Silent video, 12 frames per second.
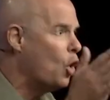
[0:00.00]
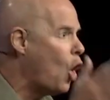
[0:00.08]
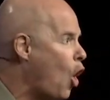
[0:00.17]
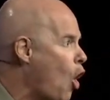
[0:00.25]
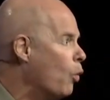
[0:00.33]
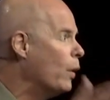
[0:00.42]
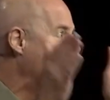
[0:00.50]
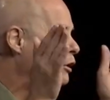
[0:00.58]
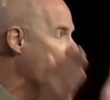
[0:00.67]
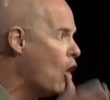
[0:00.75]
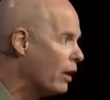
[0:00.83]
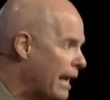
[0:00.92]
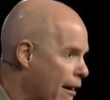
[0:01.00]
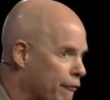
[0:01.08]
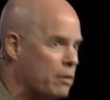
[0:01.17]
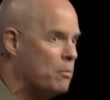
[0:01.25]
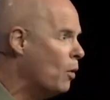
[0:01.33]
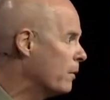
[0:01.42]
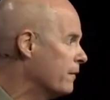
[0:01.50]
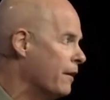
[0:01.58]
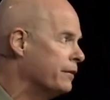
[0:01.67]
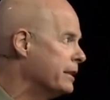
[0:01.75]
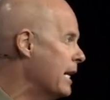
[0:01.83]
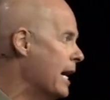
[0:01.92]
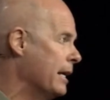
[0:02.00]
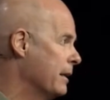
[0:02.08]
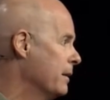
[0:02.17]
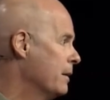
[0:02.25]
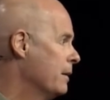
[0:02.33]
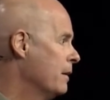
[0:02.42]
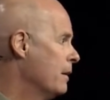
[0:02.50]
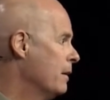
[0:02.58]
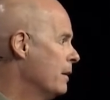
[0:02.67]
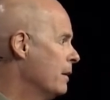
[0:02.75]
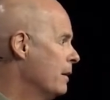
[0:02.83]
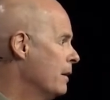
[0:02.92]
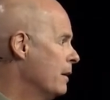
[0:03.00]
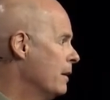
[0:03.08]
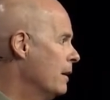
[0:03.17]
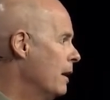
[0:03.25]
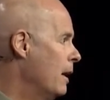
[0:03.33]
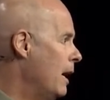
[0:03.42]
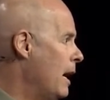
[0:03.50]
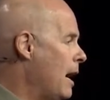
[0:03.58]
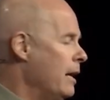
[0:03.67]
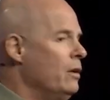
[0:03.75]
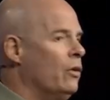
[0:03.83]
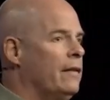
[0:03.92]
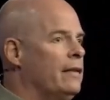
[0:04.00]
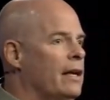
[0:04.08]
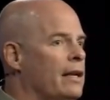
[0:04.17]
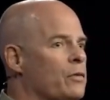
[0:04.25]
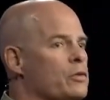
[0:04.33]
all week long, every moment of every day. I noted that it was